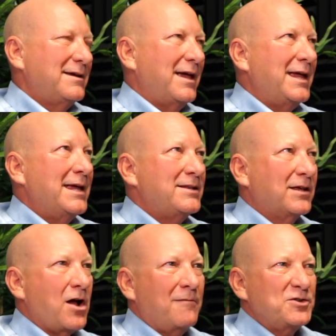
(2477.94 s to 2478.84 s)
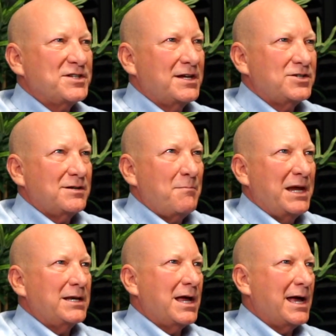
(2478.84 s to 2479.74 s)
And the conversation
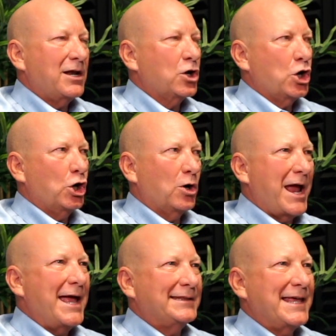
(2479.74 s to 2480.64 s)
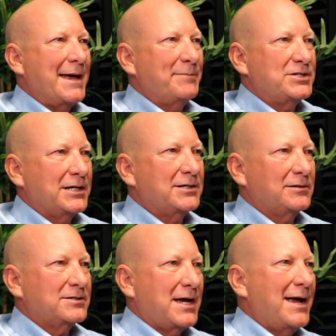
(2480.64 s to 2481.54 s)
may not occur at that
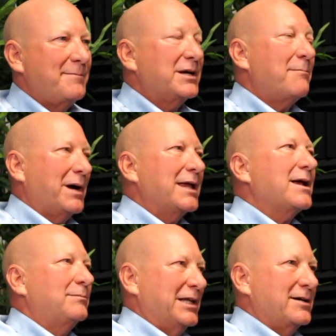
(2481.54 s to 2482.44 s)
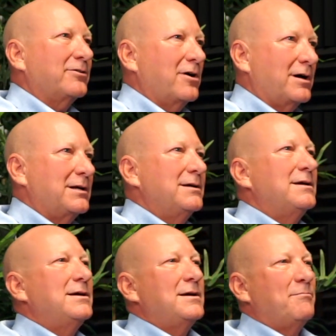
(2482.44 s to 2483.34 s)
particular time, but it might come later on.
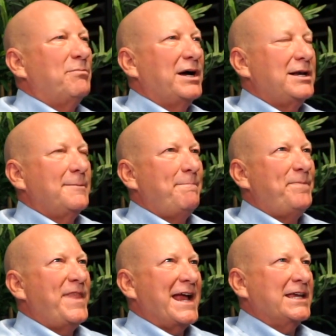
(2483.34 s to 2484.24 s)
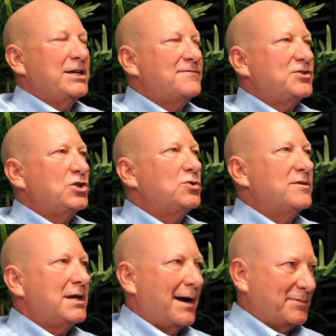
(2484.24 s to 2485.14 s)
But that gives you
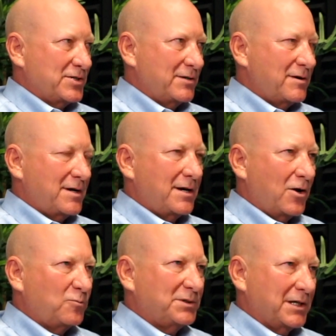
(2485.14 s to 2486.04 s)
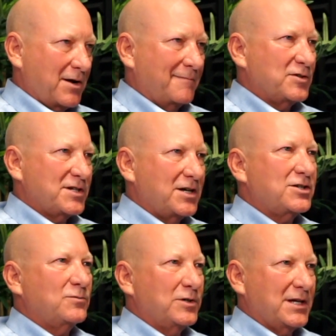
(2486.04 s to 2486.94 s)
the opportunity to open the
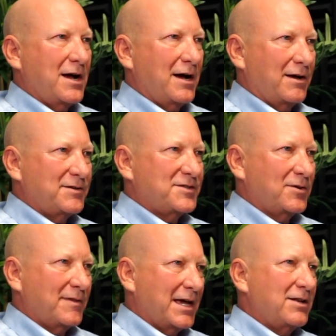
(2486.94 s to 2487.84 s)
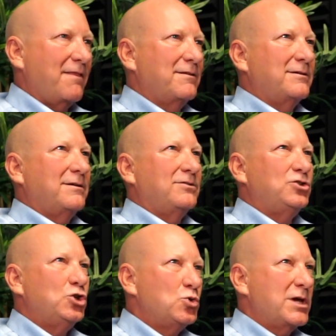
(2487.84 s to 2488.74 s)
conversation with God, so that
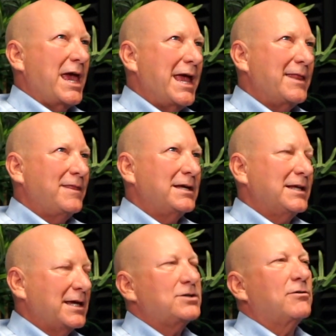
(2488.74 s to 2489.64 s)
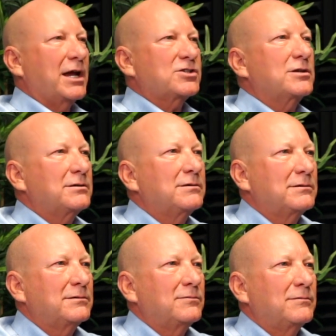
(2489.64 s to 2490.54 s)
you can then get direction
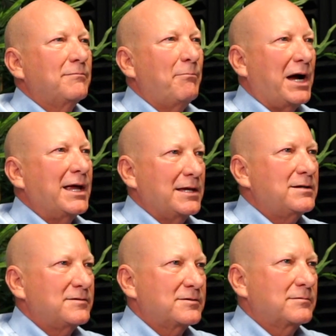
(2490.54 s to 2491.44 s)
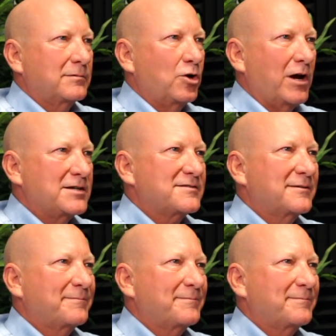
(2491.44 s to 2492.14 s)
by His grace.